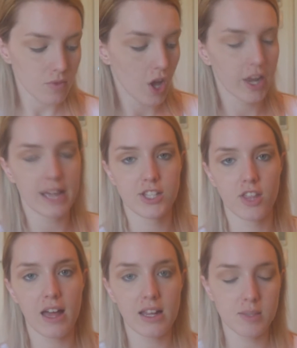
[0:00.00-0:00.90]
Okay, so
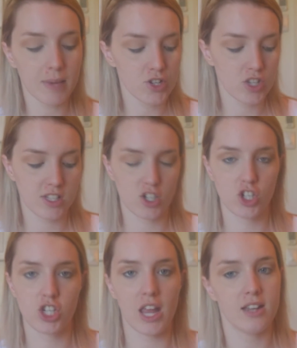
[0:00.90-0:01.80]
that is my transition
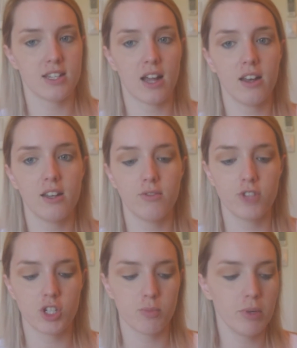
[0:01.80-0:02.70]
shade done. I've
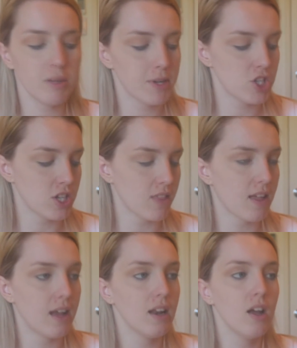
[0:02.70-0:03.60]
just pretty much done
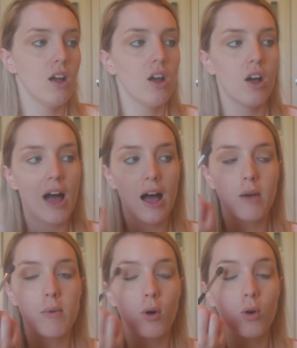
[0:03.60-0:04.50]
that
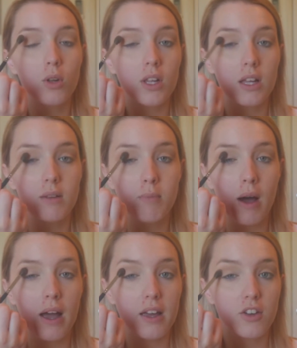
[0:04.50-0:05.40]
all in
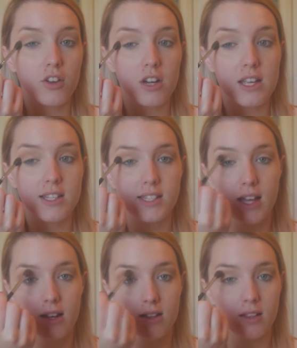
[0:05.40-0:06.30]
my crease
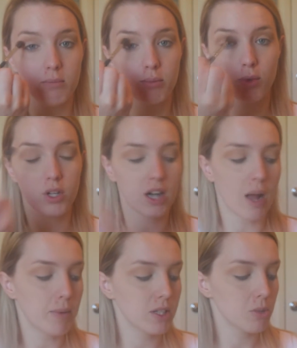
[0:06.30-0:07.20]
and brought it
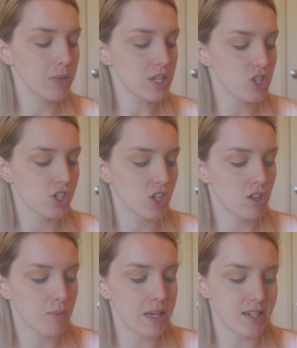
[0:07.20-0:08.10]
up a little bit just so
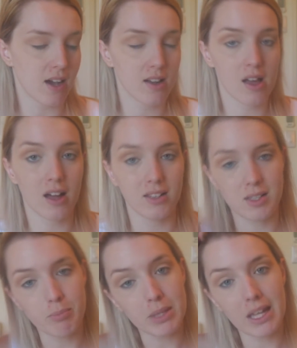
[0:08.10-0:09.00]
that my darker colours
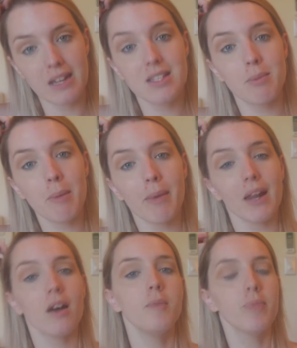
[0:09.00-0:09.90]
blend a bit better.